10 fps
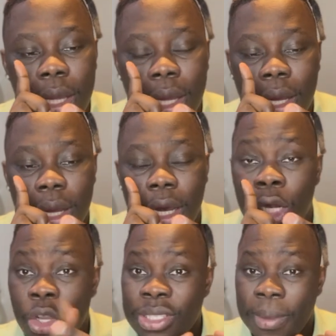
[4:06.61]

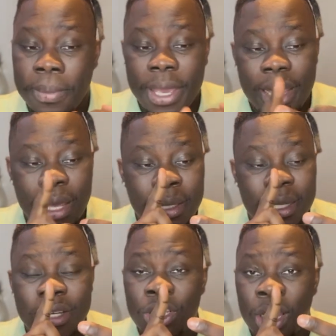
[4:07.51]
Luxembourg and
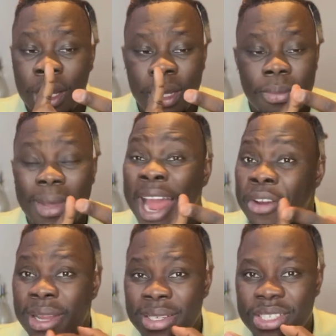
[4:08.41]
then
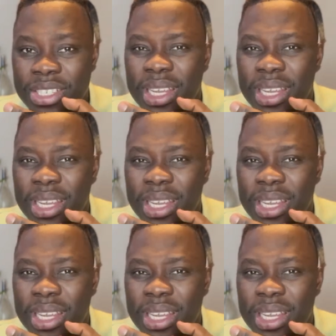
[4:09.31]
Ireland,